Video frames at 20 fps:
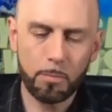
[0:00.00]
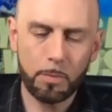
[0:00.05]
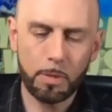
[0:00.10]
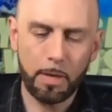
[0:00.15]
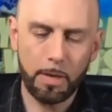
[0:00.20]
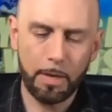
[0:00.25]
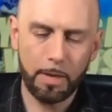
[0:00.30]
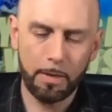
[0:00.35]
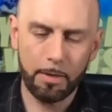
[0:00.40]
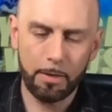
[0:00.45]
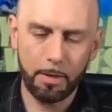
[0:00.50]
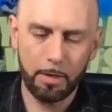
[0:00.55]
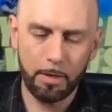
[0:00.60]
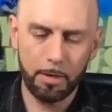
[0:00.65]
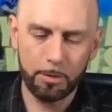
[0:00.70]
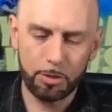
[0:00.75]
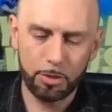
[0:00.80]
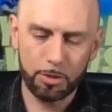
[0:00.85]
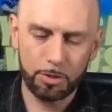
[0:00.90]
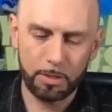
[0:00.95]
And
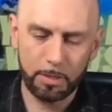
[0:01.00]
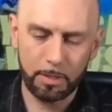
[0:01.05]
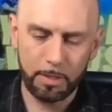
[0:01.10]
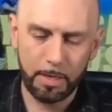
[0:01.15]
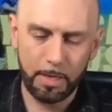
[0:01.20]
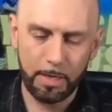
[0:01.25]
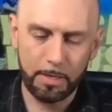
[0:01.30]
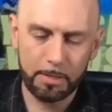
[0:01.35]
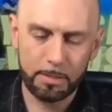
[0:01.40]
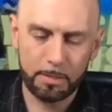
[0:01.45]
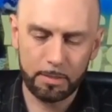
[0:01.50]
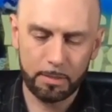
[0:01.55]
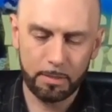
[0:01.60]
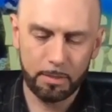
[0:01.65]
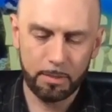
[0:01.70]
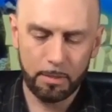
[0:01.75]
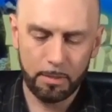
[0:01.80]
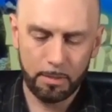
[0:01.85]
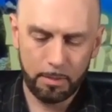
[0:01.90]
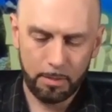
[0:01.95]
just in case,
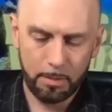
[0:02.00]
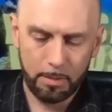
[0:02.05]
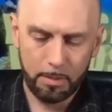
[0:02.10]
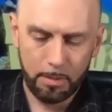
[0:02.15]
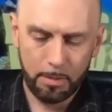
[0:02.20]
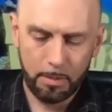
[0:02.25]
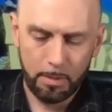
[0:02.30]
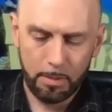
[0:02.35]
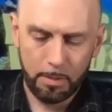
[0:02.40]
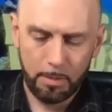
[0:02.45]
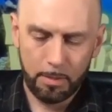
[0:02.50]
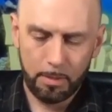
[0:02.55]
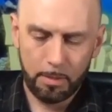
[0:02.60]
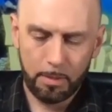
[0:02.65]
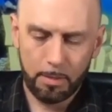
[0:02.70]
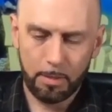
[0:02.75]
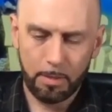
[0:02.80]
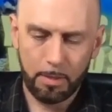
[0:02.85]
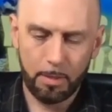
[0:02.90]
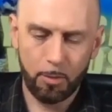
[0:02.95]

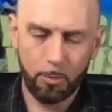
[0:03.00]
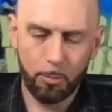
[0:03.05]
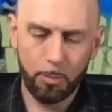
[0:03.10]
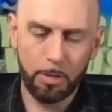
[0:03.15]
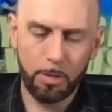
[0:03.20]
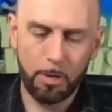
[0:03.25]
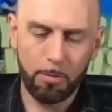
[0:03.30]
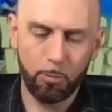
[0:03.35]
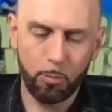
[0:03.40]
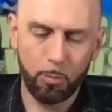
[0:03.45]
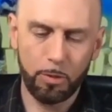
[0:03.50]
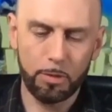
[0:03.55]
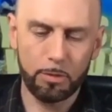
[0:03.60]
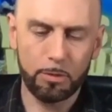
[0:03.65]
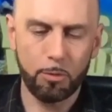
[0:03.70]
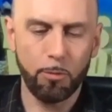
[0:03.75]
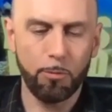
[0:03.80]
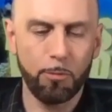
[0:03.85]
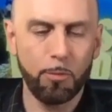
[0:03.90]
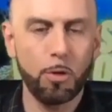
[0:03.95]
I'll be careful with this.
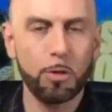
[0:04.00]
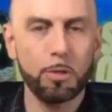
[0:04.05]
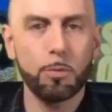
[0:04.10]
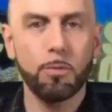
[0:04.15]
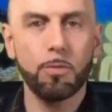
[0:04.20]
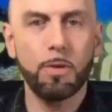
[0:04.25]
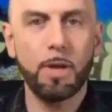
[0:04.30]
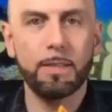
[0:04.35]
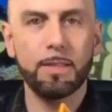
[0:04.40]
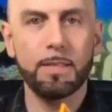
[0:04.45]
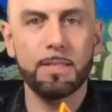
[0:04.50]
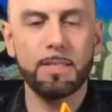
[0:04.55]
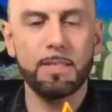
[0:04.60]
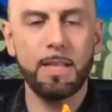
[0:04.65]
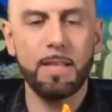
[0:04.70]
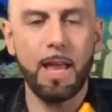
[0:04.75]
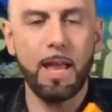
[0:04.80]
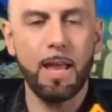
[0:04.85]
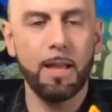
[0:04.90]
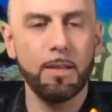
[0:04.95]
So first we've got the
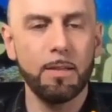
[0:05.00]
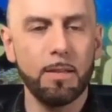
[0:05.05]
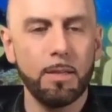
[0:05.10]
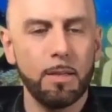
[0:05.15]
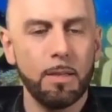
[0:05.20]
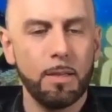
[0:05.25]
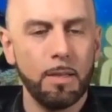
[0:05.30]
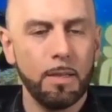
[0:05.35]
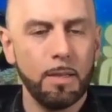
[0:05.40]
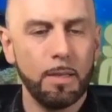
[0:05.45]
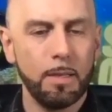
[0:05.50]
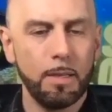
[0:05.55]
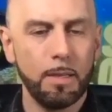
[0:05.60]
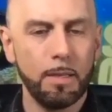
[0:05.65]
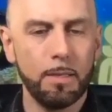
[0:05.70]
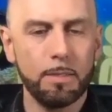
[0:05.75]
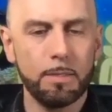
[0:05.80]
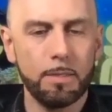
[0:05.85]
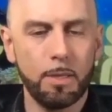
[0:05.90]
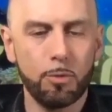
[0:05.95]
stand, and
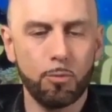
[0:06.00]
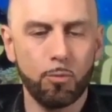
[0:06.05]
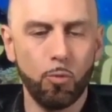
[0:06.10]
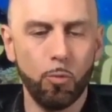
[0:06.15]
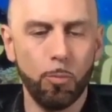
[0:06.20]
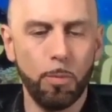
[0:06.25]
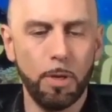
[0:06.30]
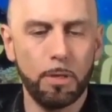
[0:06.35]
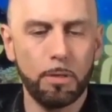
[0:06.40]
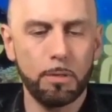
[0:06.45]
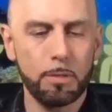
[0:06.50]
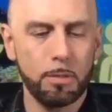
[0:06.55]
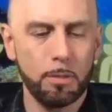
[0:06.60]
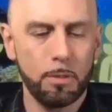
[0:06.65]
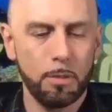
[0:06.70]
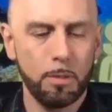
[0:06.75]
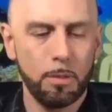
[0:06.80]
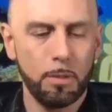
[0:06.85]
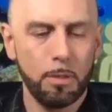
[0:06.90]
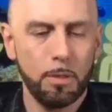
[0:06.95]
it says Rubik's.
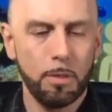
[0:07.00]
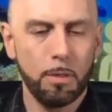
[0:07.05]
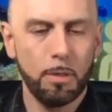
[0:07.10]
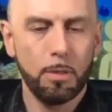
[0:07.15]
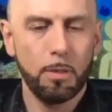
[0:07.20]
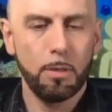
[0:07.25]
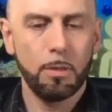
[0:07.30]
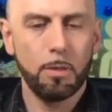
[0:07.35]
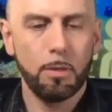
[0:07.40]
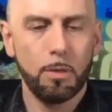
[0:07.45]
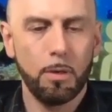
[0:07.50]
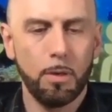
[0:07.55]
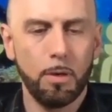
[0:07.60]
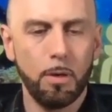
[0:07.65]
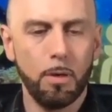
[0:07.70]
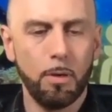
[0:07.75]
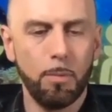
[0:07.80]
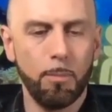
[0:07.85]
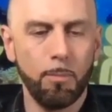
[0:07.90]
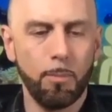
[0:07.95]

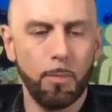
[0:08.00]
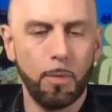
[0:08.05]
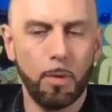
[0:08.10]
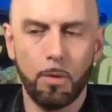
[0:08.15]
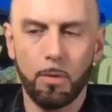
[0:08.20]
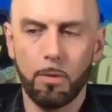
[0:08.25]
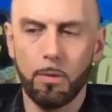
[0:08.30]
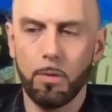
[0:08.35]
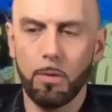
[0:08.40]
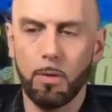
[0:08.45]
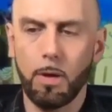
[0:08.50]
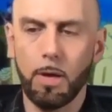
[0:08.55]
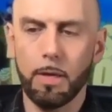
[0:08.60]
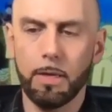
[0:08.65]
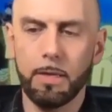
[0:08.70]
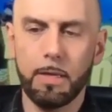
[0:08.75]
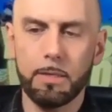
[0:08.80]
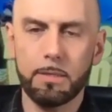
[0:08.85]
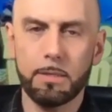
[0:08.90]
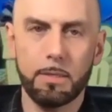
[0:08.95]
I
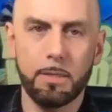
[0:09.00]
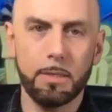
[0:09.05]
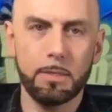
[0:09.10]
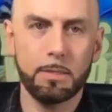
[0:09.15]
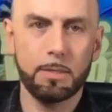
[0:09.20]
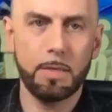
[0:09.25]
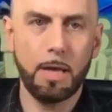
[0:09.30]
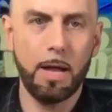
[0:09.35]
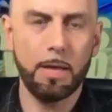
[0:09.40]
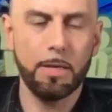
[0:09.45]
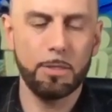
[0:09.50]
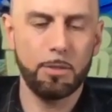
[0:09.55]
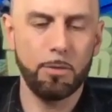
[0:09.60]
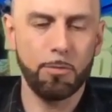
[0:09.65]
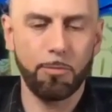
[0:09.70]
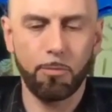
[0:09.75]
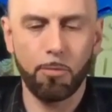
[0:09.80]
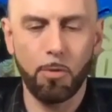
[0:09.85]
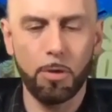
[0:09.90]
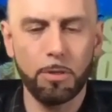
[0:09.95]
guess this side is the
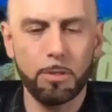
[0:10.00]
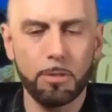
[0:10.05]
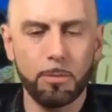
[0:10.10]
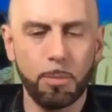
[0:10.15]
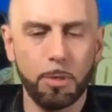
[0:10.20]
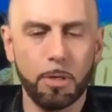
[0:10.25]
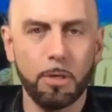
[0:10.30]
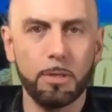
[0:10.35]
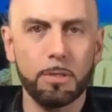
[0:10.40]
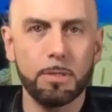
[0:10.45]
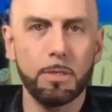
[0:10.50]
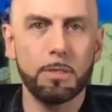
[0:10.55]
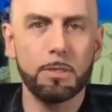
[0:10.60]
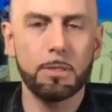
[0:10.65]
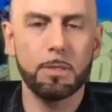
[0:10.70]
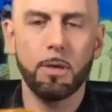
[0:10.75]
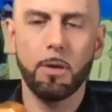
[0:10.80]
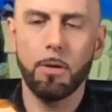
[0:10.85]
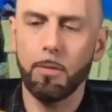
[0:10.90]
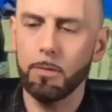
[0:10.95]
front because it's
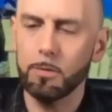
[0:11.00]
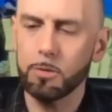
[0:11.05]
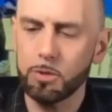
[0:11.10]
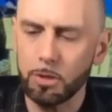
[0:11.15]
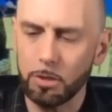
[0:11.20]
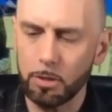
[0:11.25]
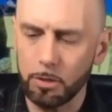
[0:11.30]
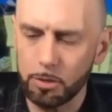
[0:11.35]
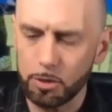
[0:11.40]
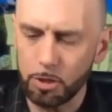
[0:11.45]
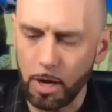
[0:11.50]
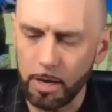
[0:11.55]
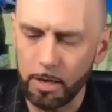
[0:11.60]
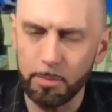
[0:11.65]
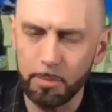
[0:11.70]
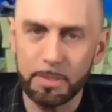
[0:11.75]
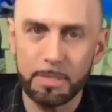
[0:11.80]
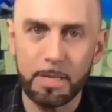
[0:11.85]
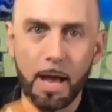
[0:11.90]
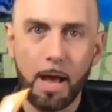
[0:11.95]
shiny
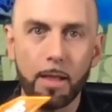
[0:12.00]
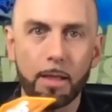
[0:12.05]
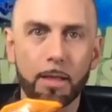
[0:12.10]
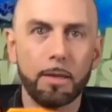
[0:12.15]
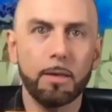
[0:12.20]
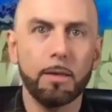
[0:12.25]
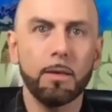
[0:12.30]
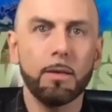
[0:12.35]
metallic,